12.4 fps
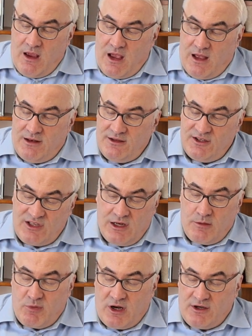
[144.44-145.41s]
And this
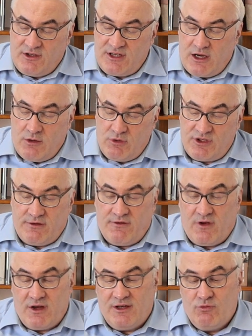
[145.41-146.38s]
little product here, which I
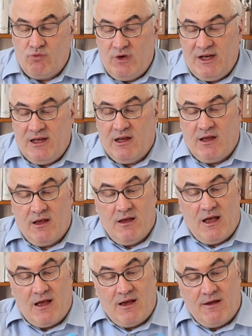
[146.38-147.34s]
find really
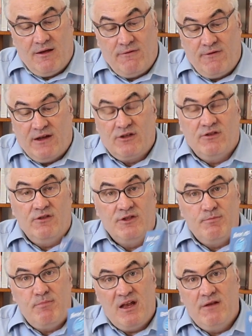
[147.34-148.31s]
effective,
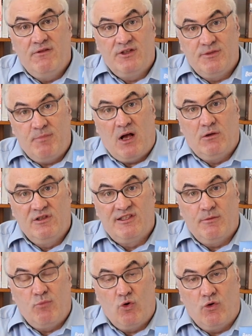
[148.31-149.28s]
it's Benefits Bowel
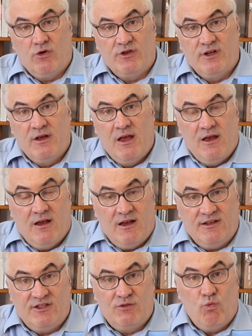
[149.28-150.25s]
Support.
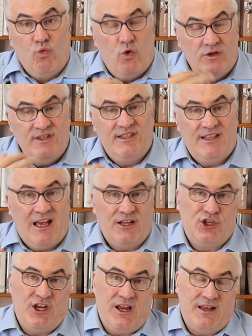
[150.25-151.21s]
It's one
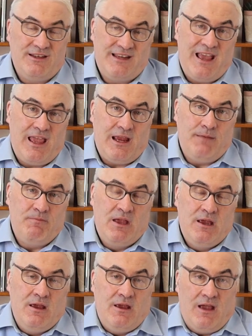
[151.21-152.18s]
sachet a day,
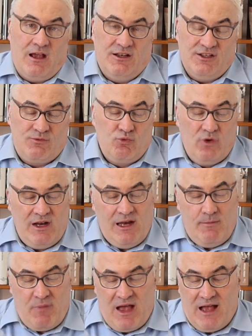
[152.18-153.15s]
and it's
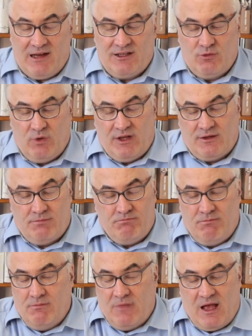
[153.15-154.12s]
really packed with
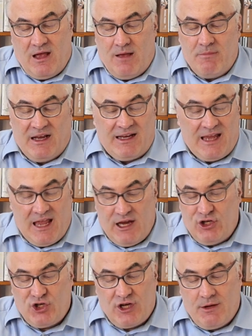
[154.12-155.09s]

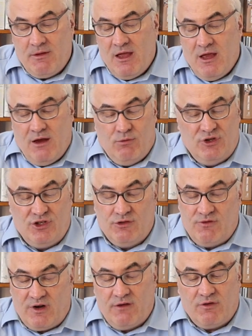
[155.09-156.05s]
acacia, which is
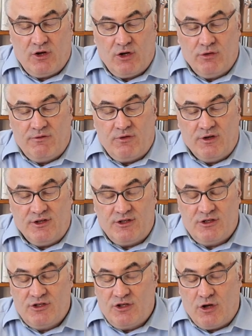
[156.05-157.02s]
very, very good for the
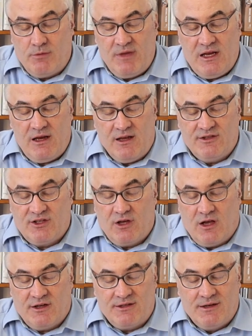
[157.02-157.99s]
tummy. It's
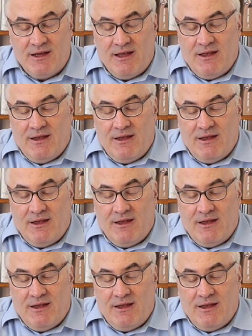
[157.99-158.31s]
got